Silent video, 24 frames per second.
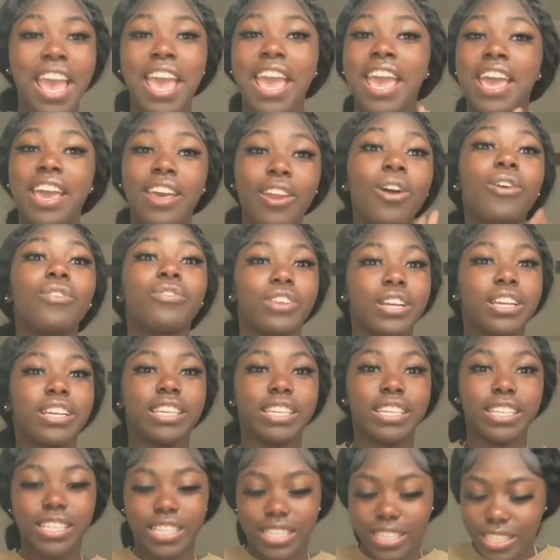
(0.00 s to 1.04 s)
and over
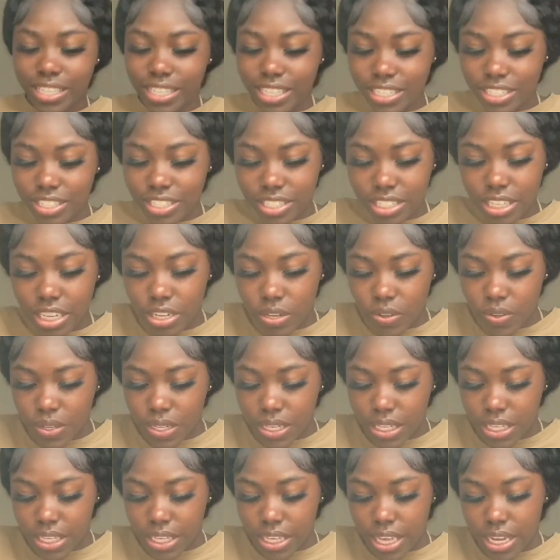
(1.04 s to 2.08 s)
again it's just
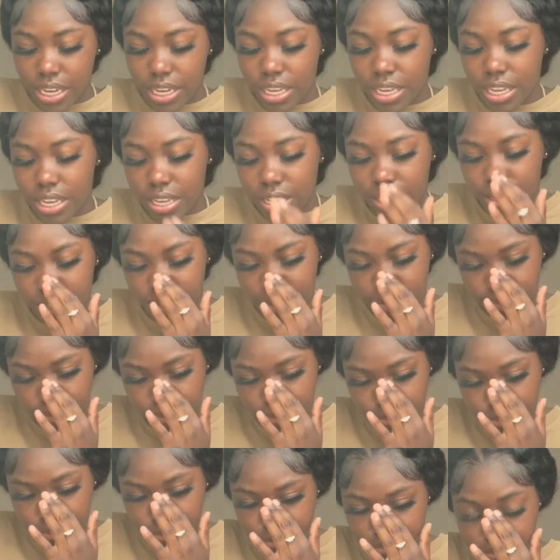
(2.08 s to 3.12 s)
annoying and then
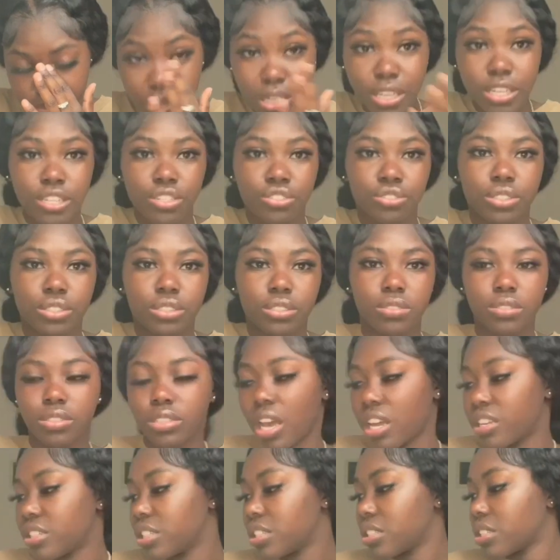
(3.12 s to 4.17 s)
button drills.
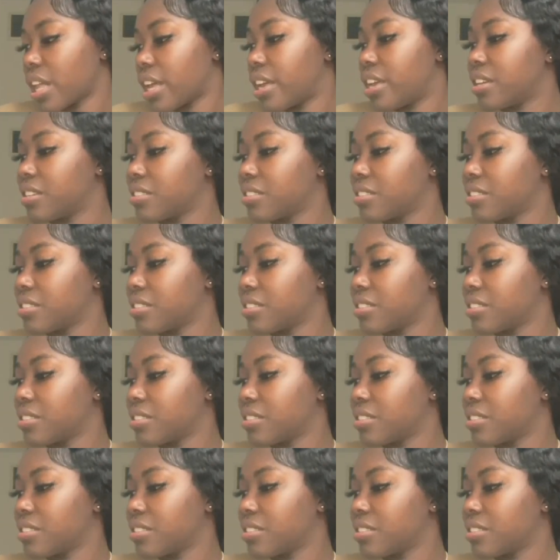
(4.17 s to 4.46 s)
I just like,